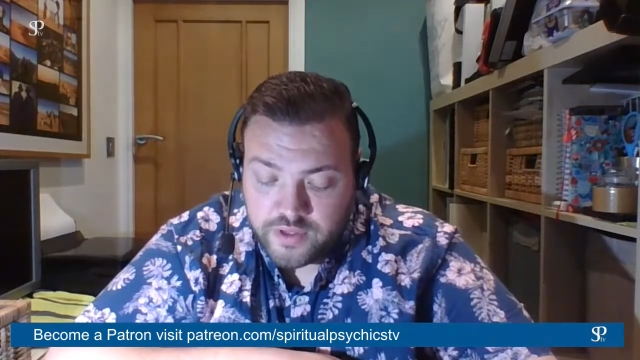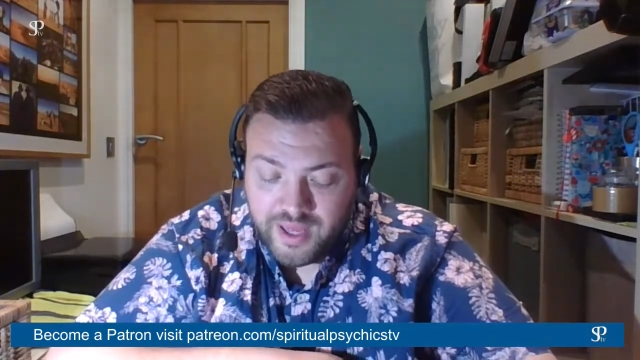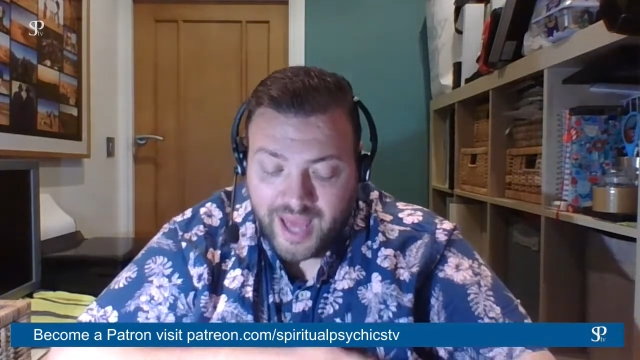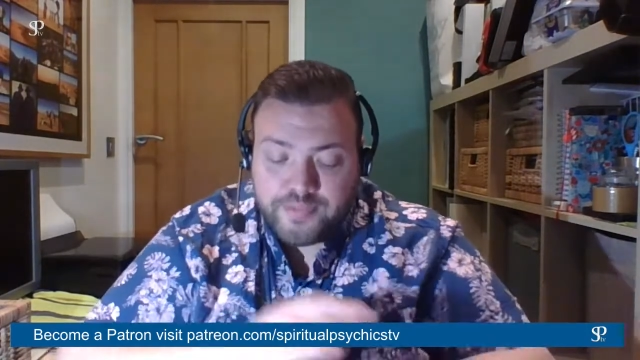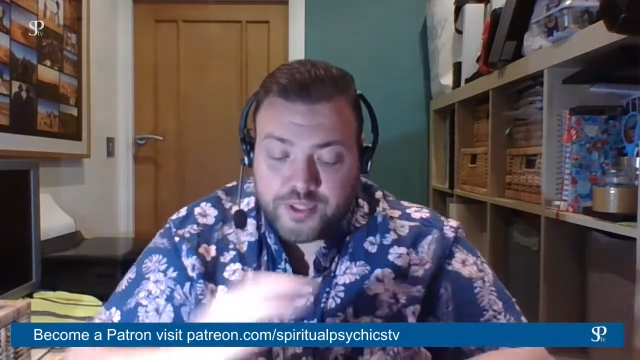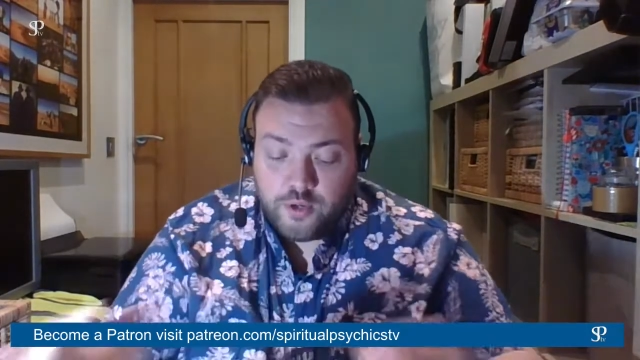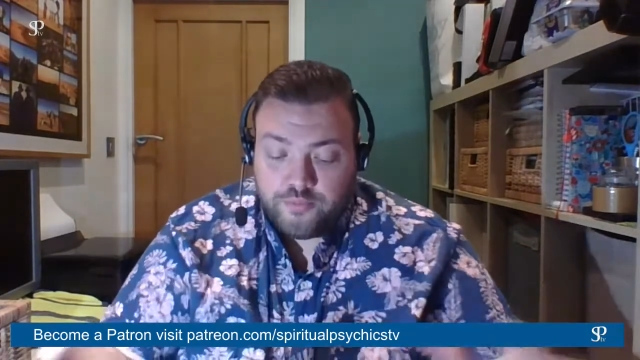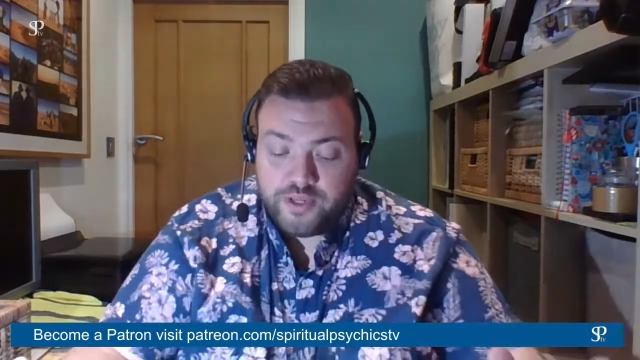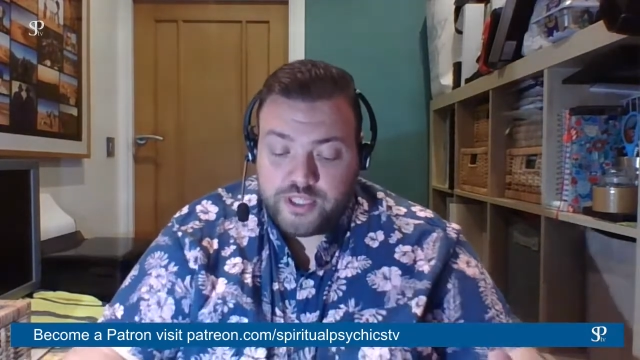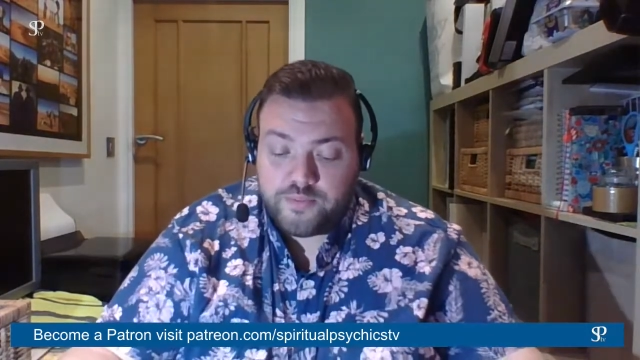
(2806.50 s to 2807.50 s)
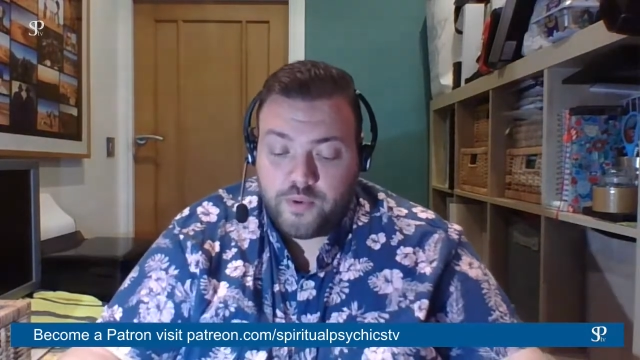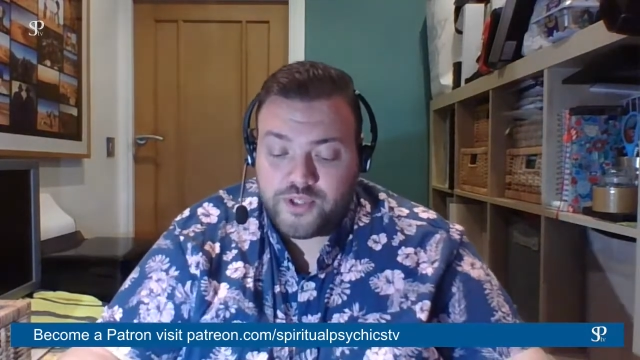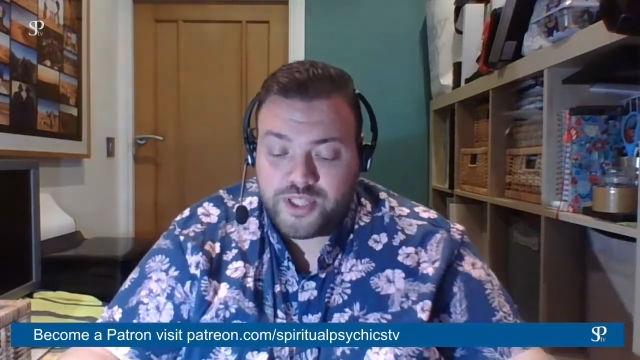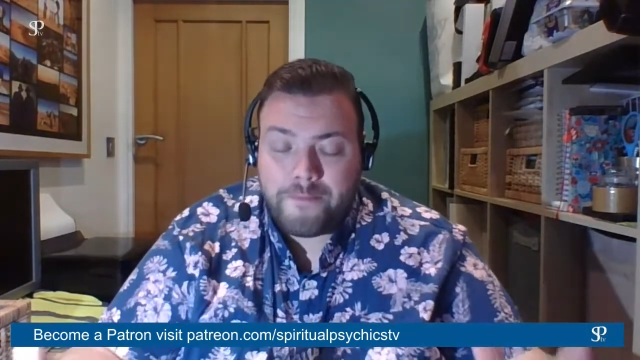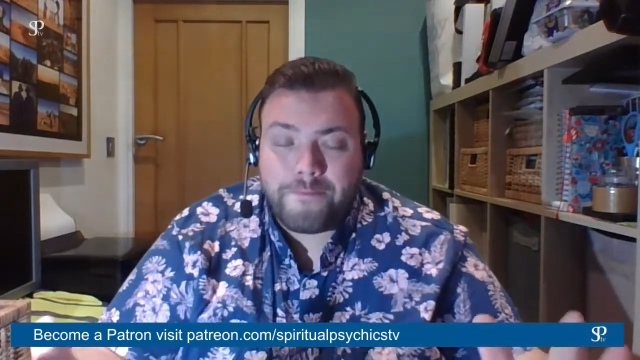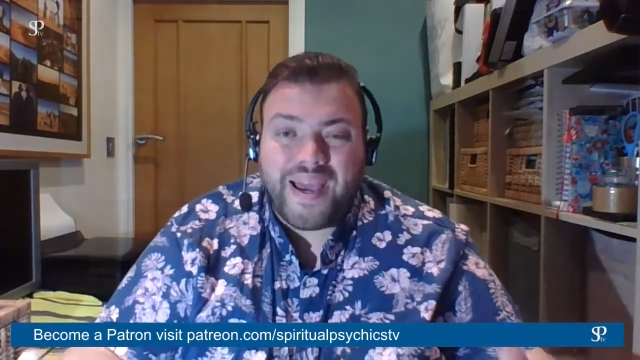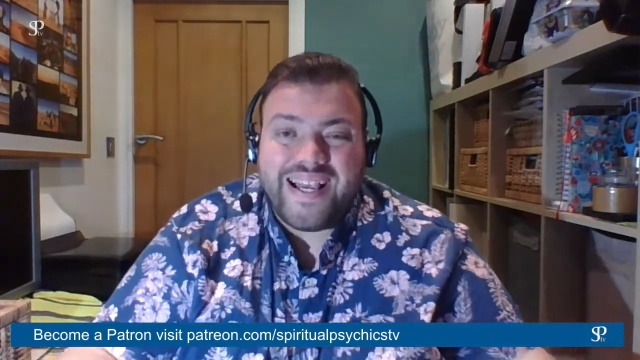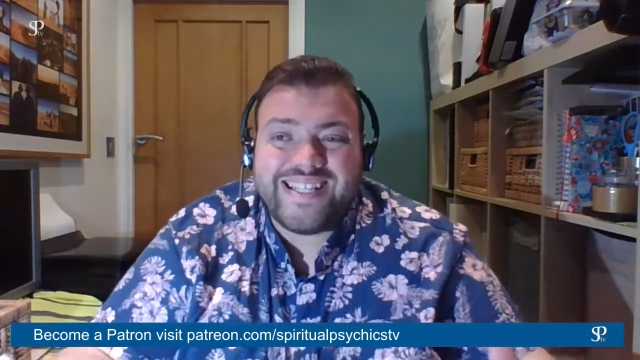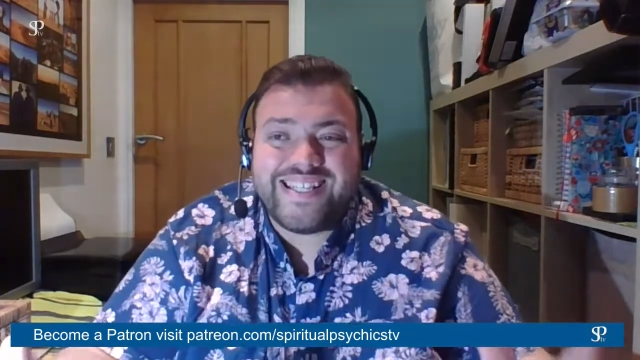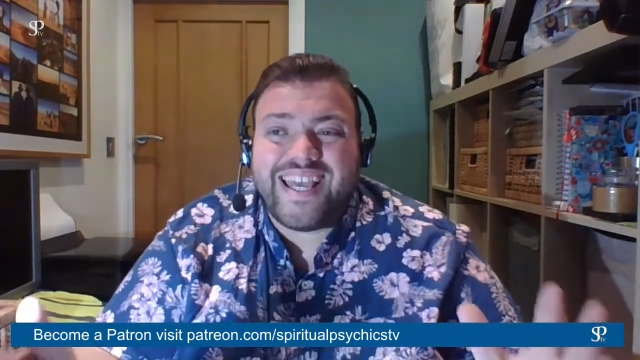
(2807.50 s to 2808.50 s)
absolute principles, the
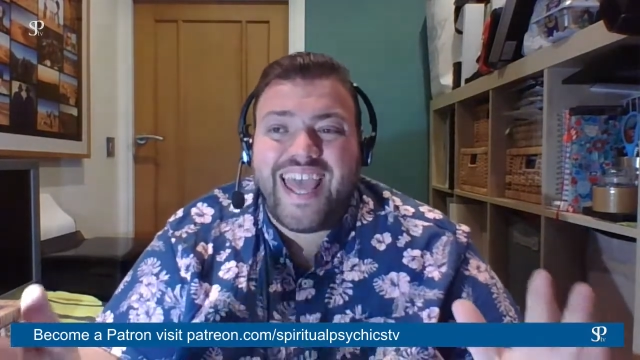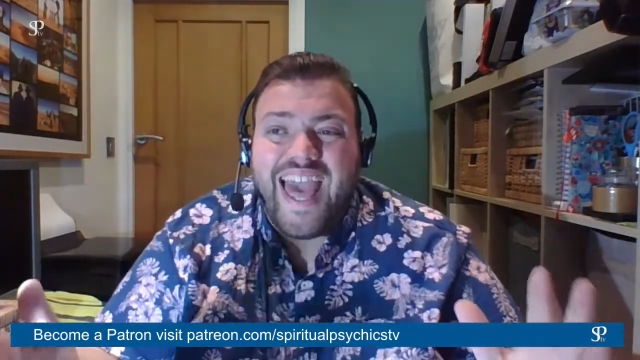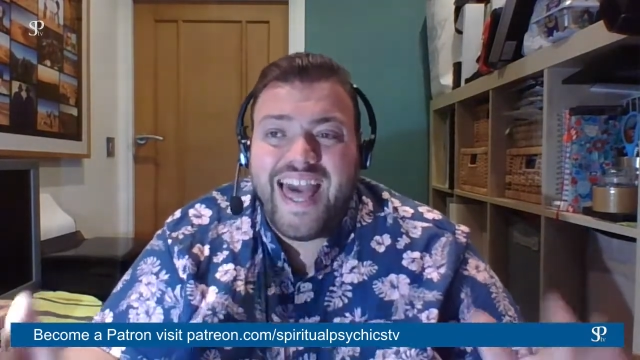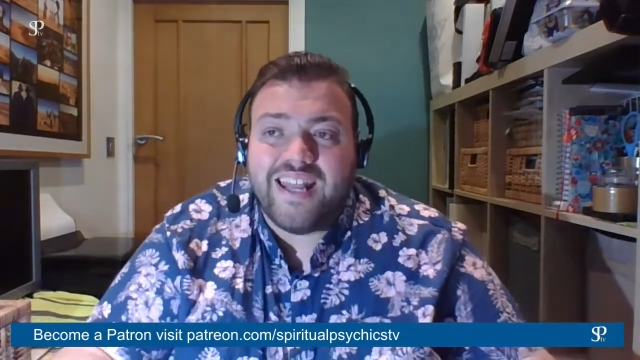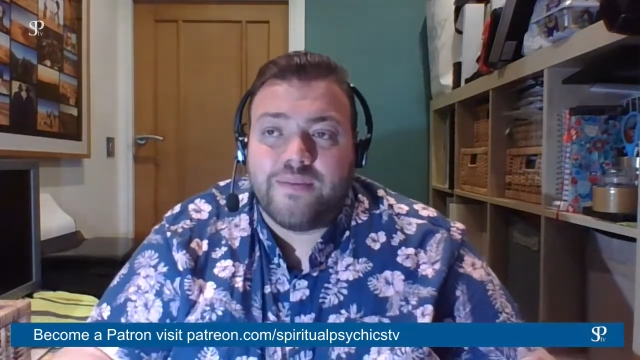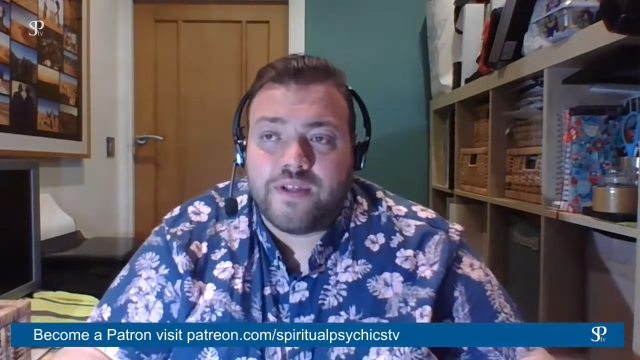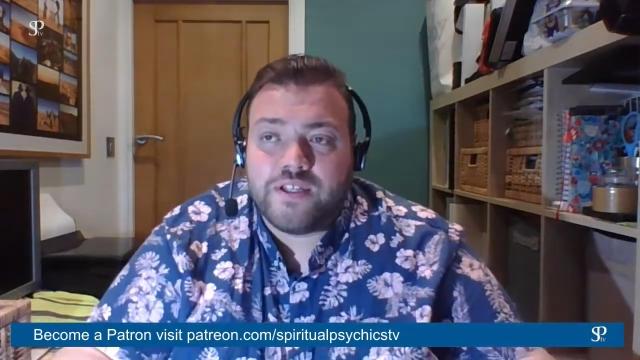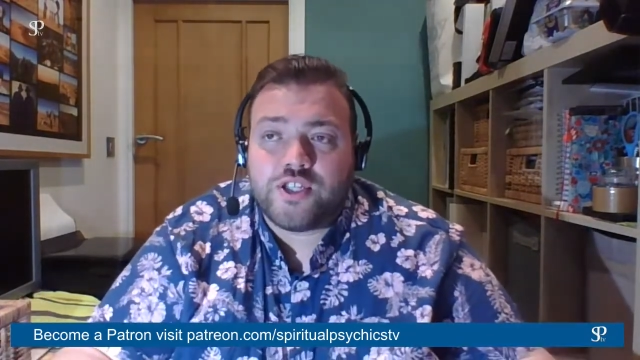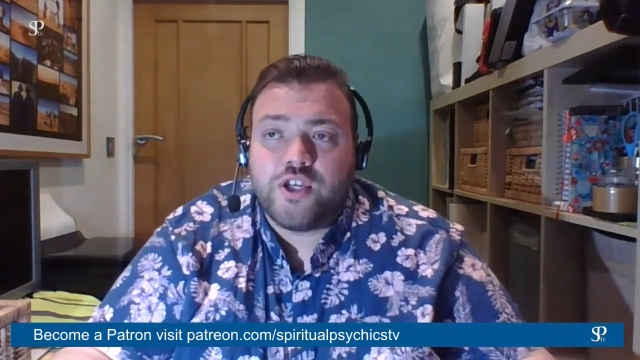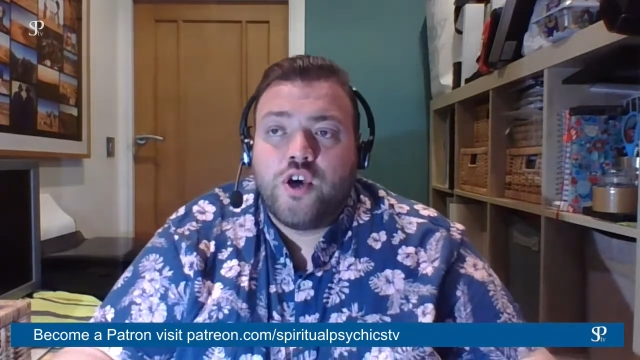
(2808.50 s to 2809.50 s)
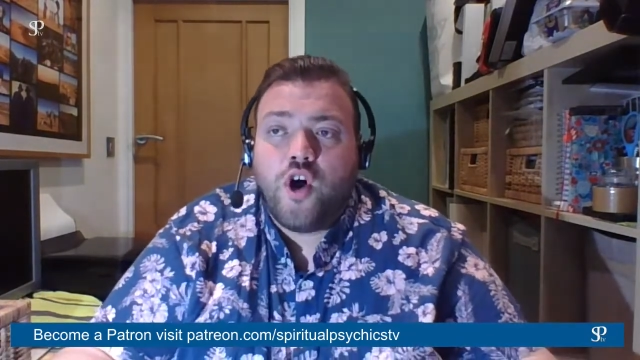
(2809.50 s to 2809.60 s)
basic elements